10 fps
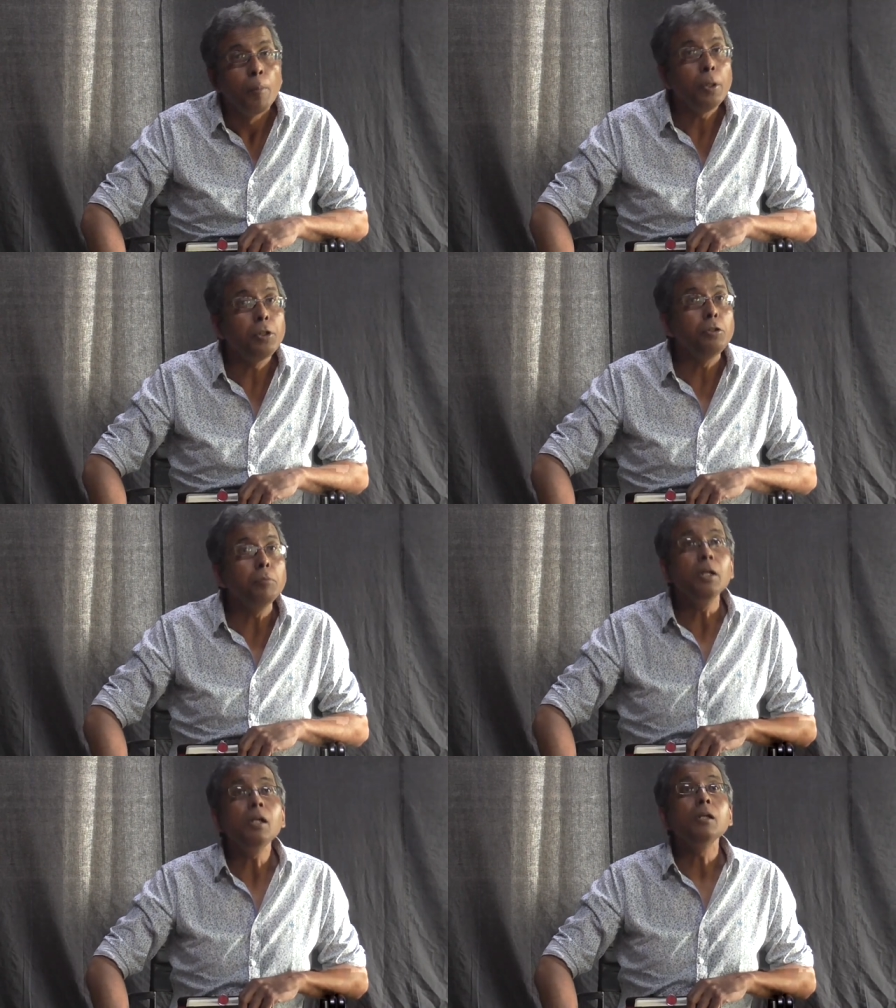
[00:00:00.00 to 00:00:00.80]
But
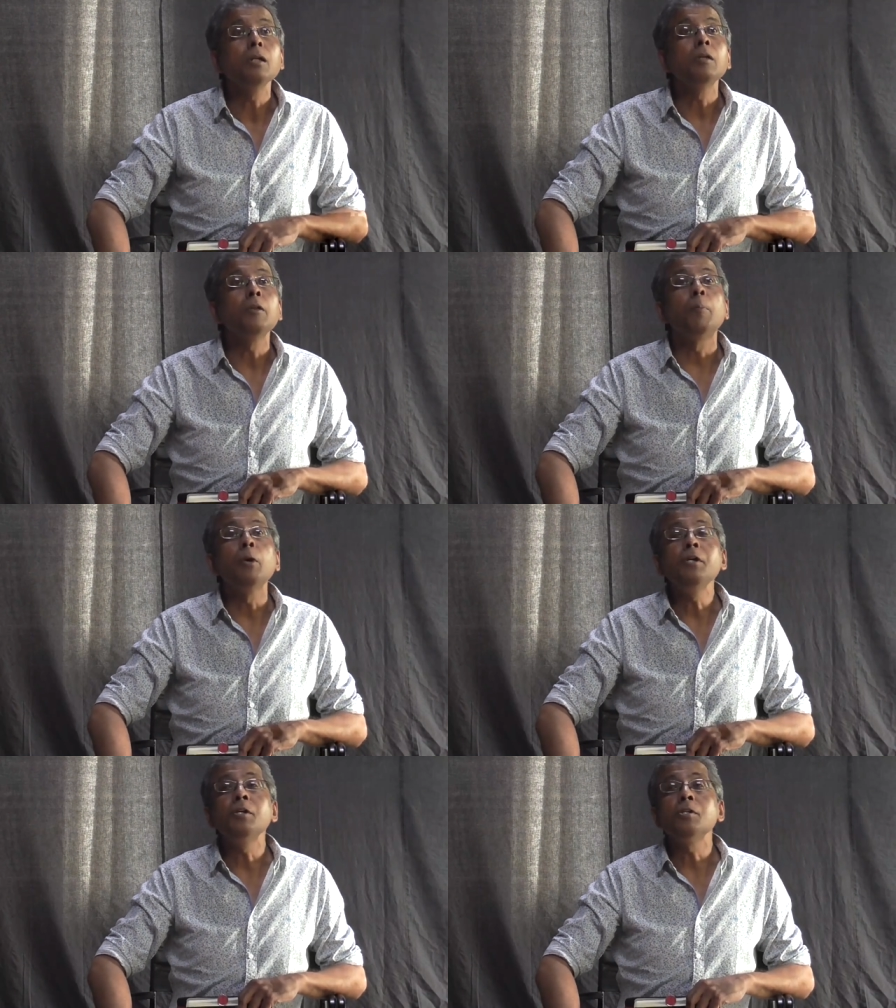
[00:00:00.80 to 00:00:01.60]
to me, the
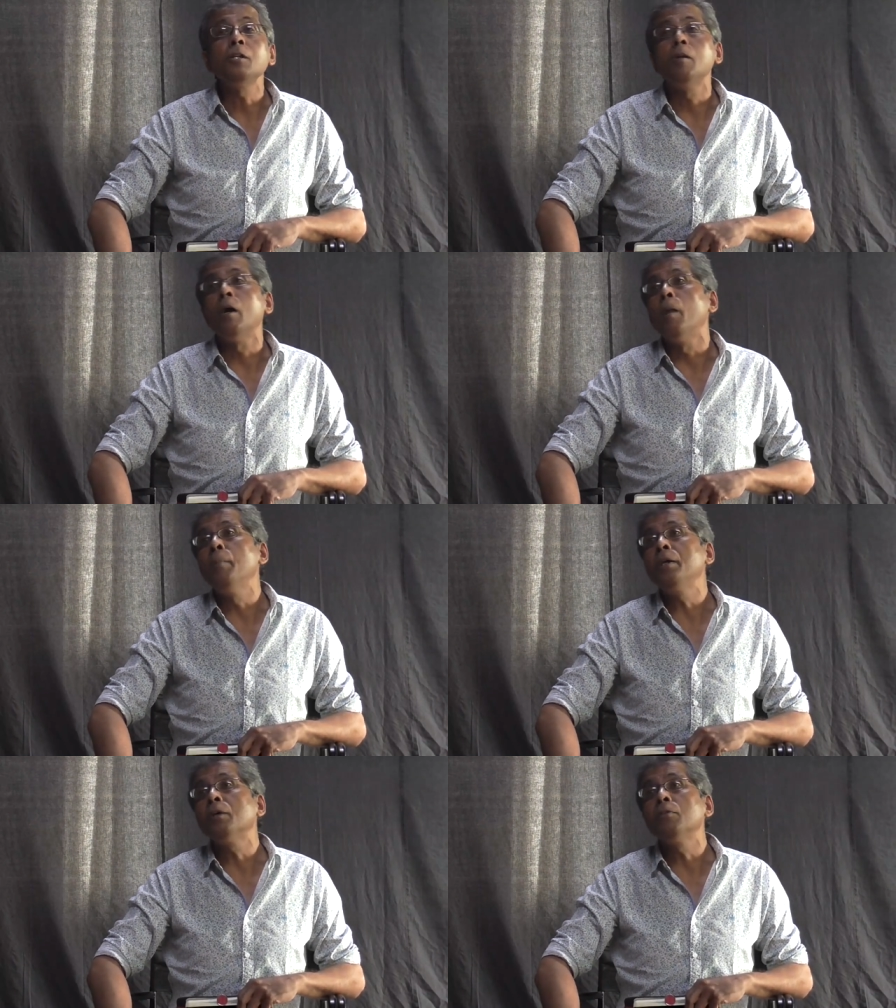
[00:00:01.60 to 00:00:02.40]
point is
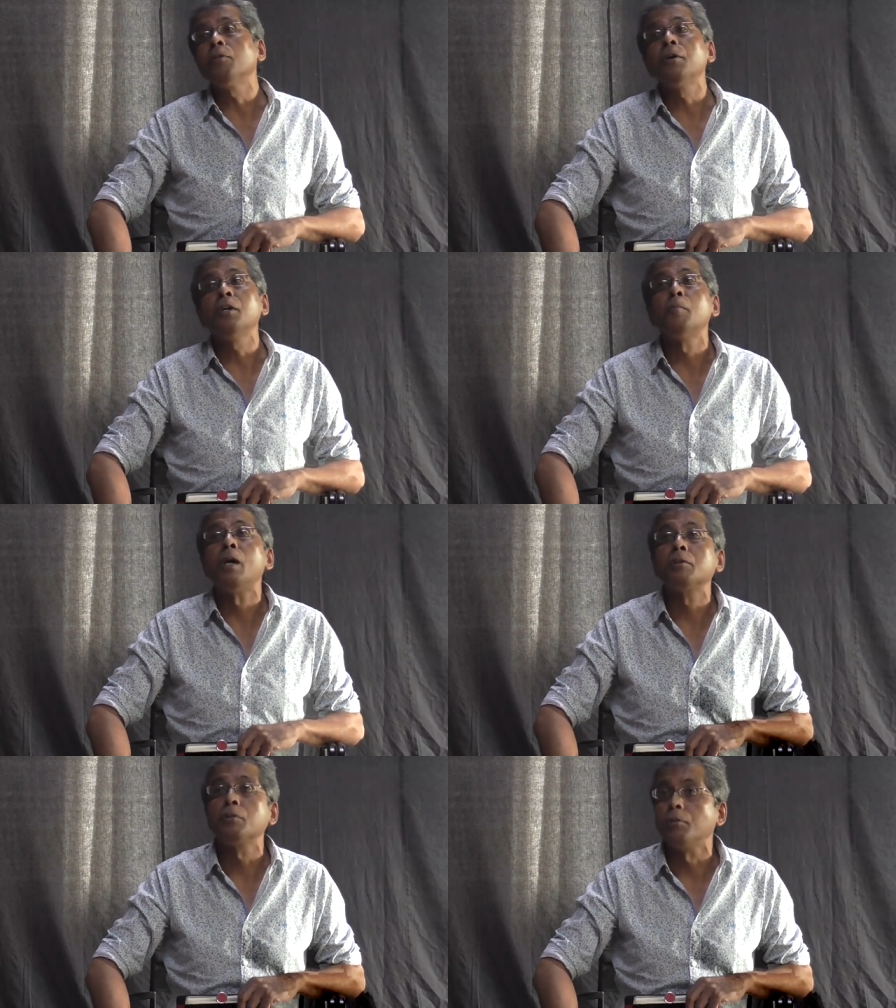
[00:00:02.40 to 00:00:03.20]
Ambedkar is not here,
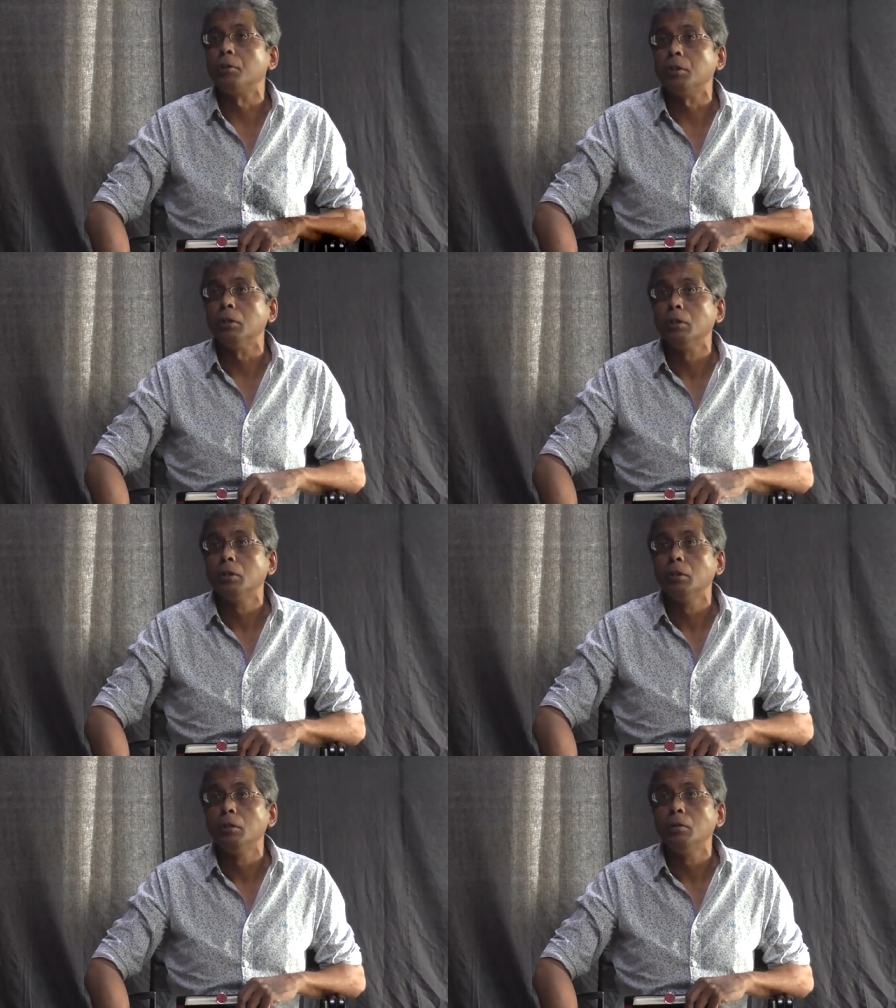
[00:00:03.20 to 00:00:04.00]
Marx is not here.
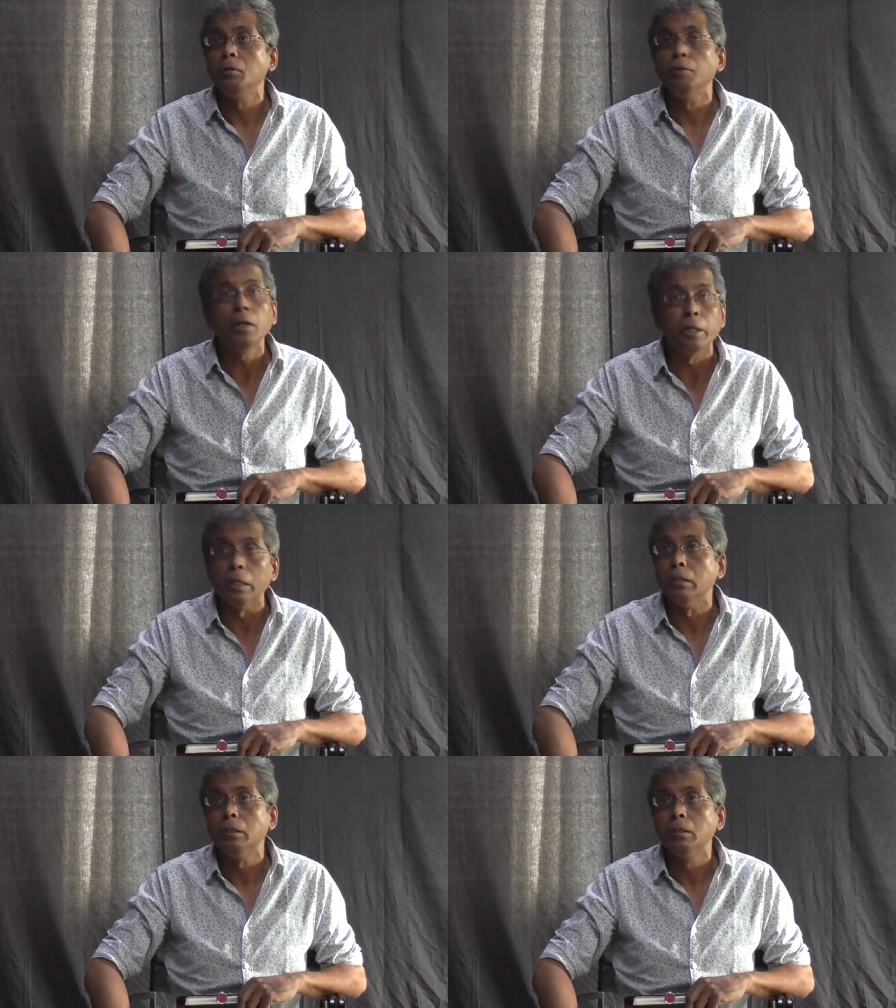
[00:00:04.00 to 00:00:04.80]
We are
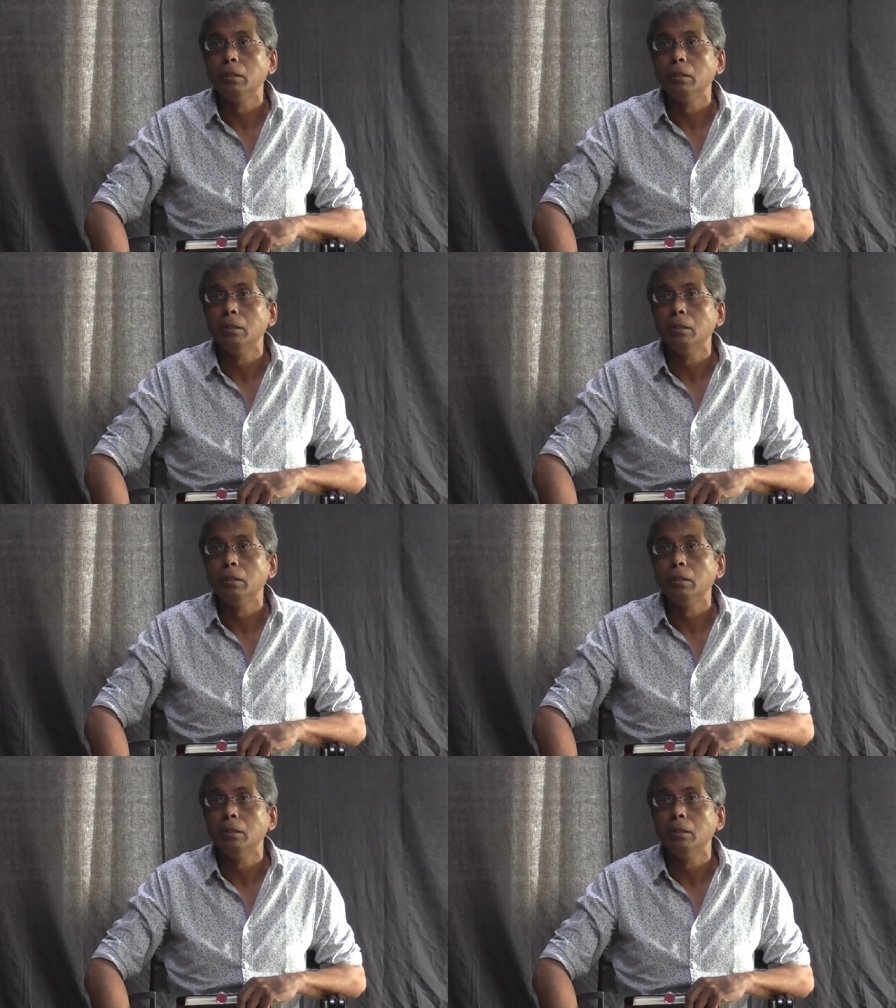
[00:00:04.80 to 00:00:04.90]
here.